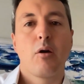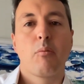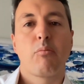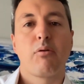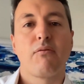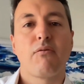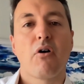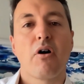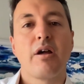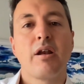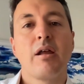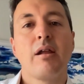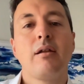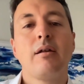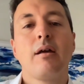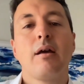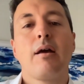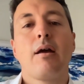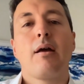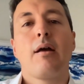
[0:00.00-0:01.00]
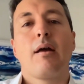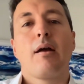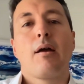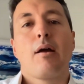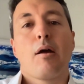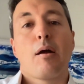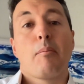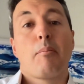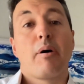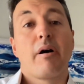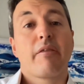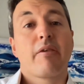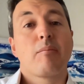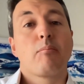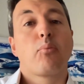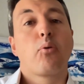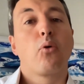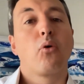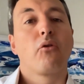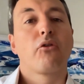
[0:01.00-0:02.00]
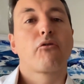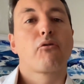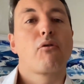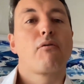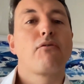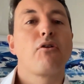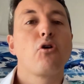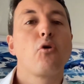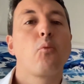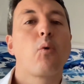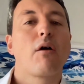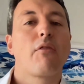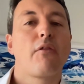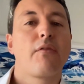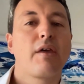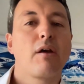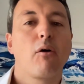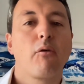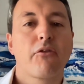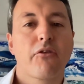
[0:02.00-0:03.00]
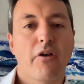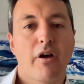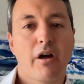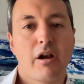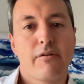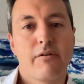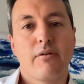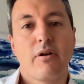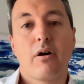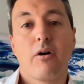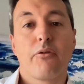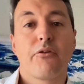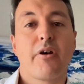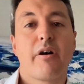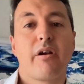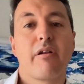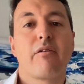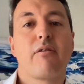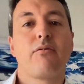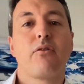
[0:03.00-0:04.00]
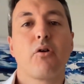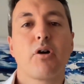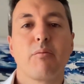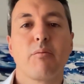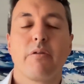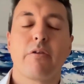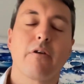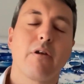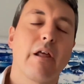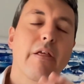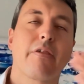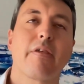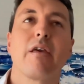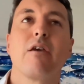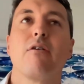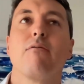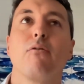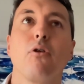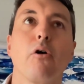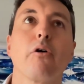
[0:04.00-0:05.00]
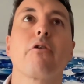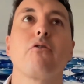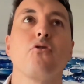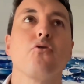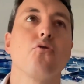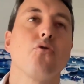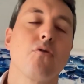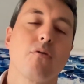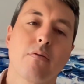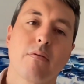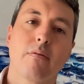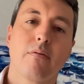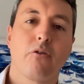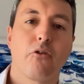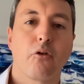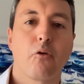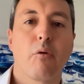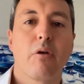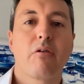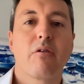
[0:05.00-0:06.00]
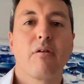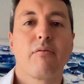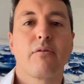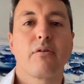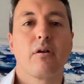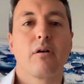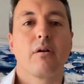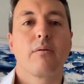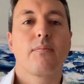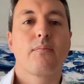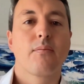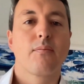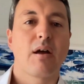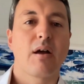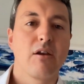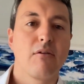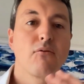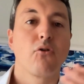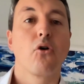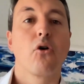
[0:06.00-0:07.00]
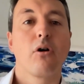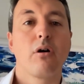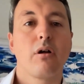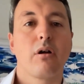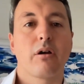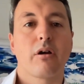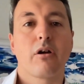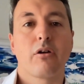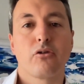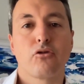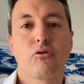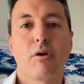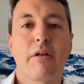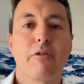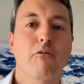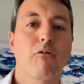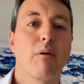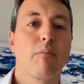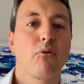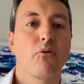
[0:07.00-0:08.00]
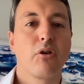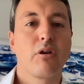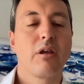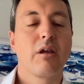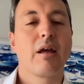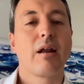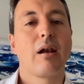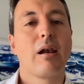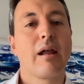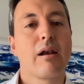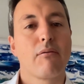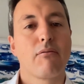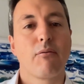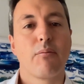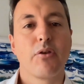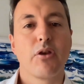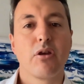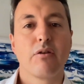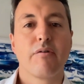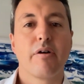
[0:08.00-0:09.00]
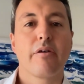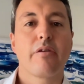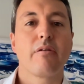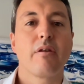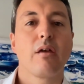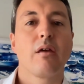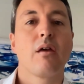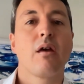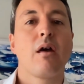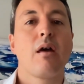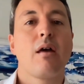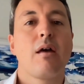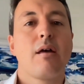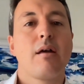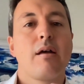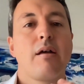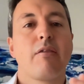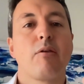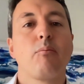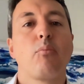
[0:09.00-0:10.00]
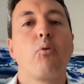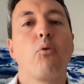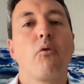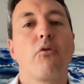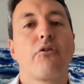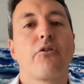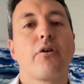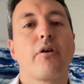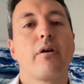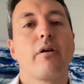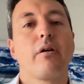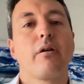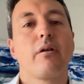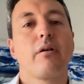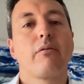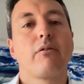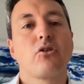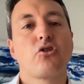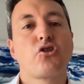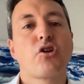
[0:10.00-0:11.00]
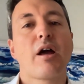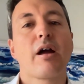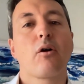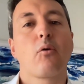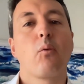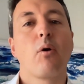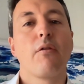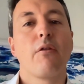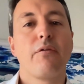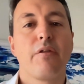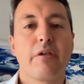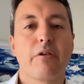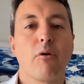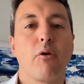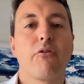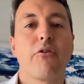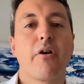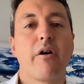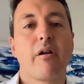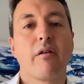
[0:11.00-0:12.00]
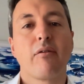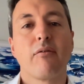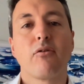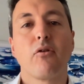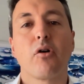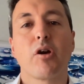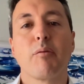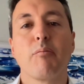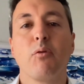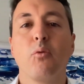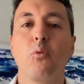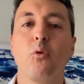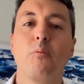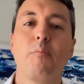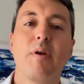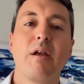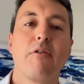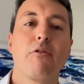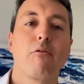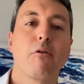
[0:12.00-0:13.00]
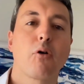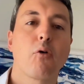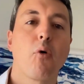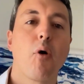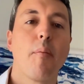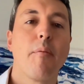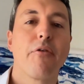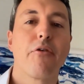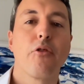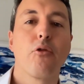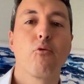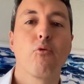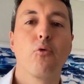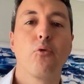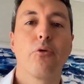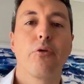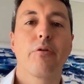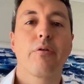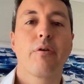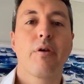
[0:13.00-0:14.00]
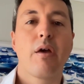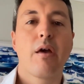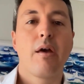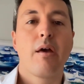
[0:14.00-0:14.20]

provided. But it's important to review whether the alternative document, so let's say you've lost your degree certificate and you've got a transcript, or you can get a letter from the university, it's important to check whether this alternative document would meet the requirements of the rules.